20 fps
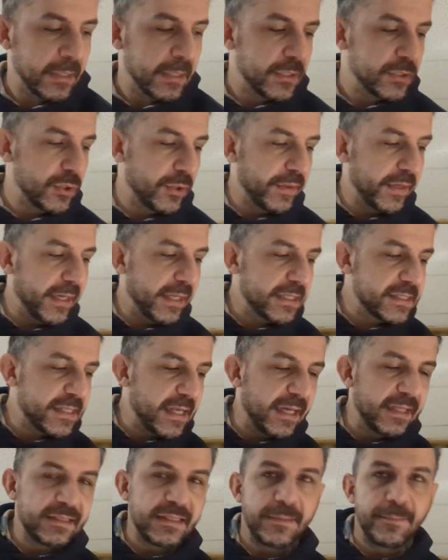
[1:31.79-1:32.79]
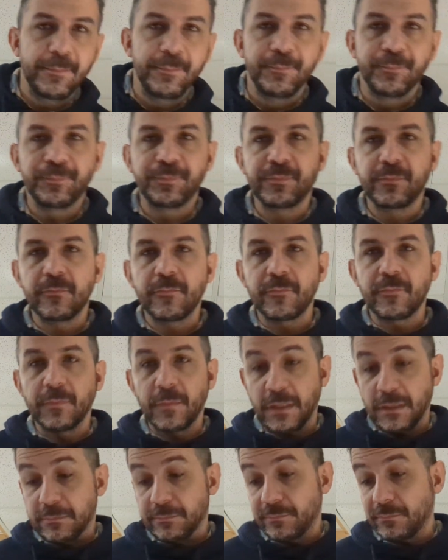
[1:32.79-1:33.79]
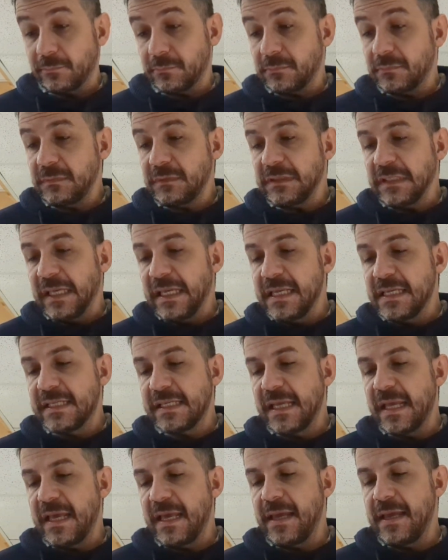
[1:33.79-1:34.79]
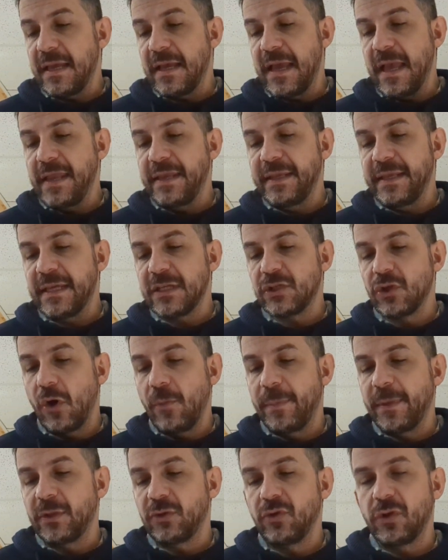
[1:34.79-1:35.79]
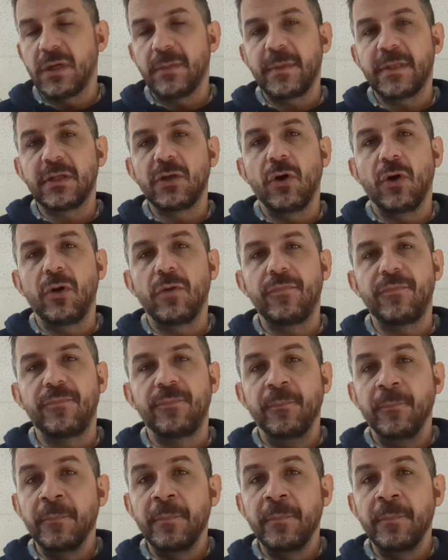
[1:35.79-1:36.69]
So the next item is NES Open Tournament Golf,